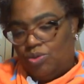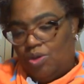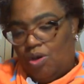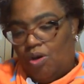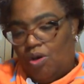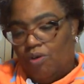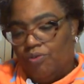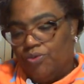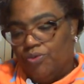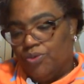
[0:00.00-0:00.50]

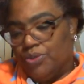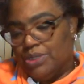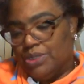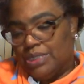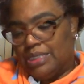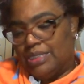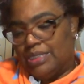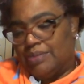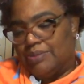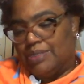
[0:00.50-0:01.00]
all 4
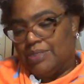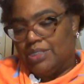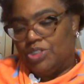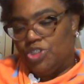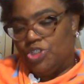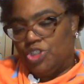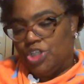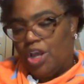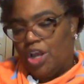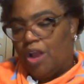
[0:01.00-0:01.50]
systems in the
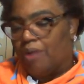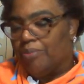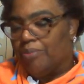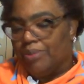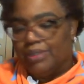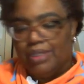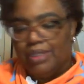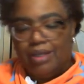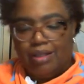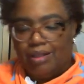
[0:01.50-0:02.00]
shower,
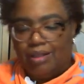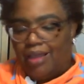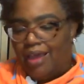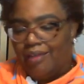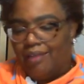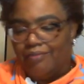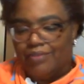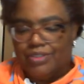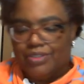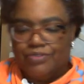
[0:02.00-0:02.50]
but there are a
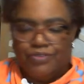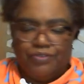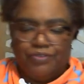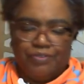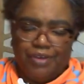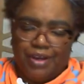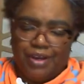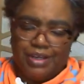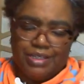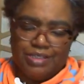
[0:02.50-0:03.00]
lot of us for
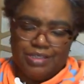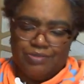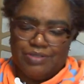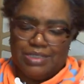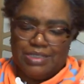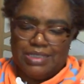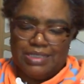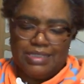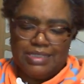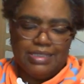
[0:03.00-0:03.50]
various
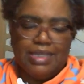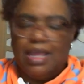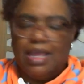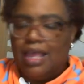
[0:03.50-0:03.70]
reasons.